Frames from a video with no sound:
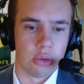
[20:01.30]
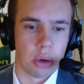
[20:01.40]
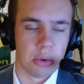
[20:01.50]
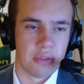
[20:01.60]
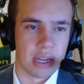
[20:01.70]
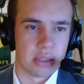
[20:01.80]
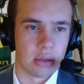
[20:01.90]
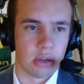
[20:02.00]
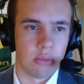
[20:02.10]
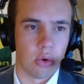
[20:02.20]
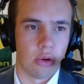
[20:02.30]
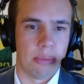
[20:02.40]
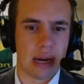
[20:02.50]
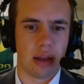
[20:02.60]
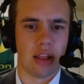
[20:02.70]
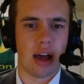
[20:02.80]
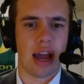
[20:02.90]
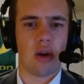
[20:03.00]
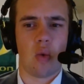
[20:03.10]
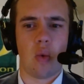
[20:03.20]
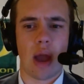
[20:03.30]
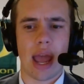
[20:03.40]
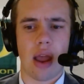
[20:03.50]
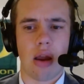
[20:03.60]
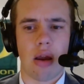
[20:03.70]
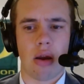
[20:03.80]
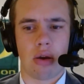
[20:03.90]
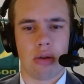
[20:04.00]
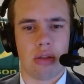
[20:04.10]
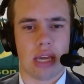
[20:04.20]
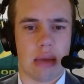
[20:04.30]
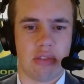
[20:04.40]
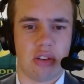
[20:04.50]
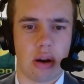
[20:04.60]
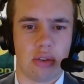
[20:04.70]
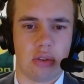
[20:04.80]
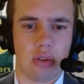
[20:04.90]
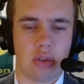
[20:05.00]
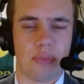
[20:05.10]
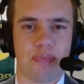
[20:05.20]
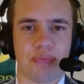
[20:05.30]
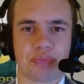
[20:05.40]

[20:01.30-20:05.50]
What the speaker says: use your mobile device to learn more. Bet online, where the game starts.